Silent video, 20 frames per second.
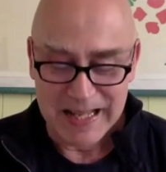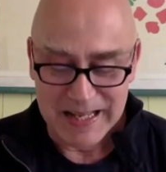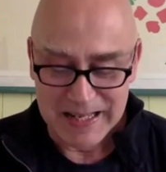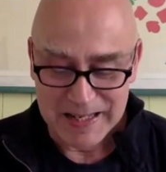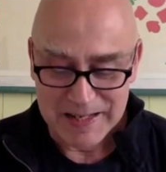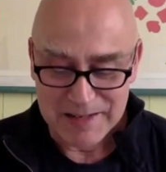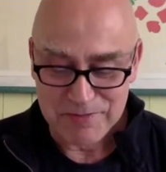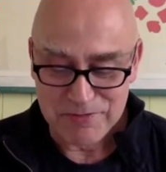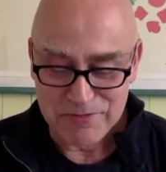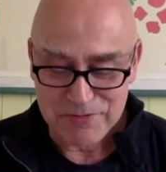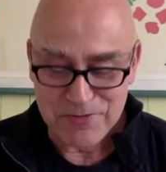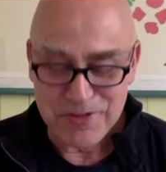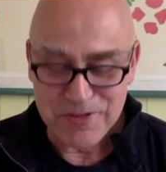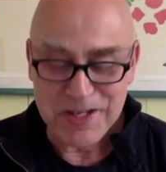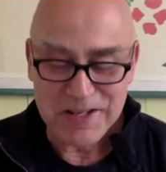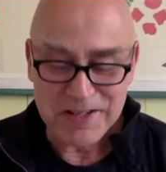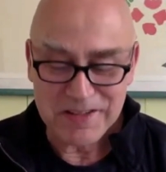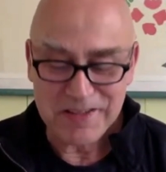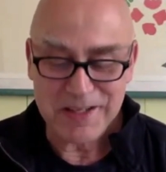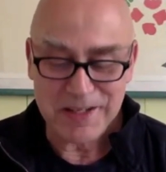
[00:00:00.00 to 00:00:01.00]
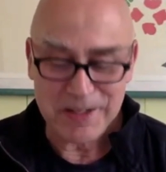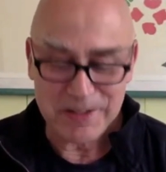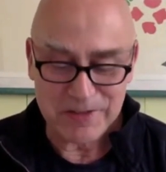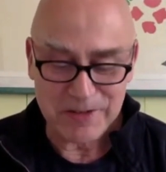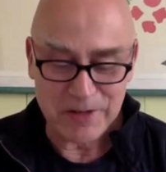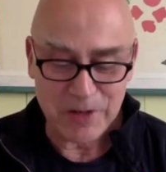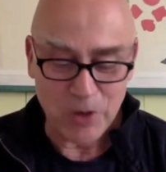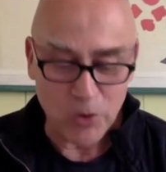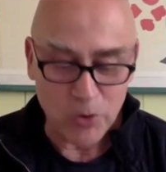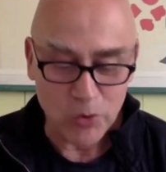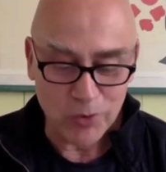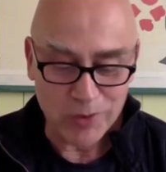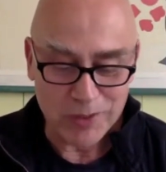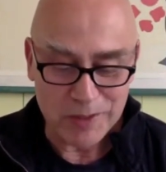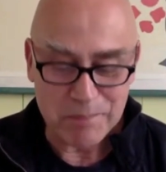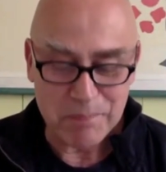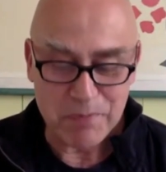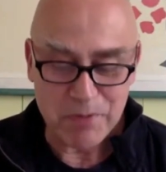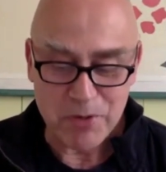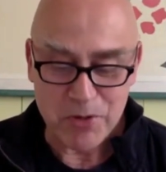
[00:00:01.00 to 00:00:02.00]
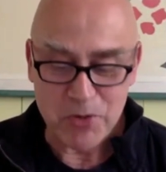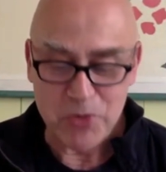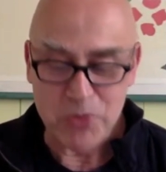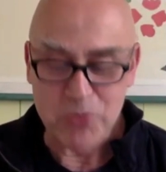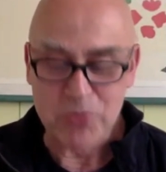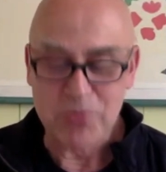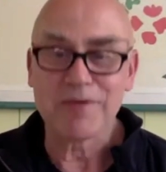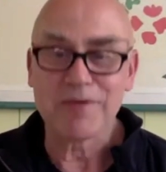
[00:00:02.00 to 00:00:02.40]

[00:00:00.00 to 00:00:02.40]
free the holy bone.